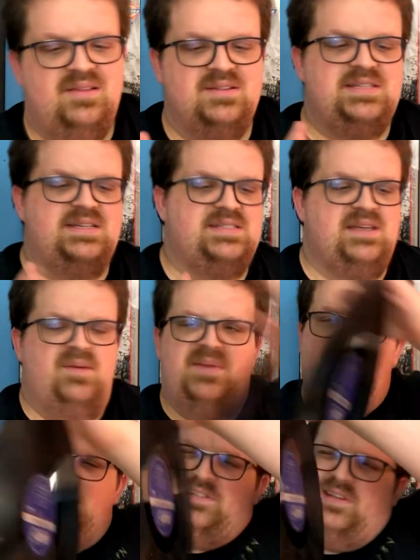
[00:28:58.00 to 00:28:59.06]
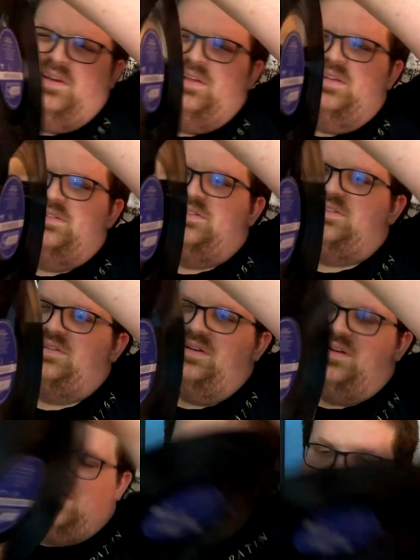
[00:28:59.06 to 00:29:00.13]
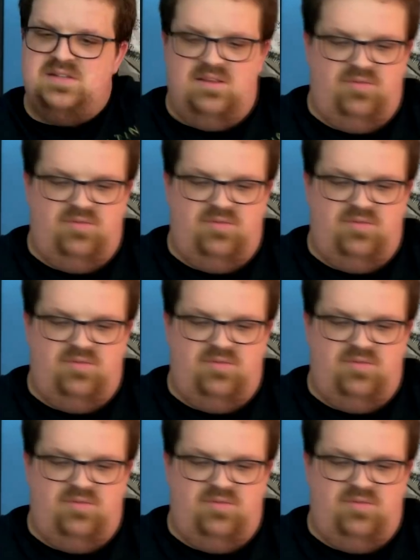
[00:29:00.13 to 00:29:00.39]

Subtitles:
looks like somebody took this to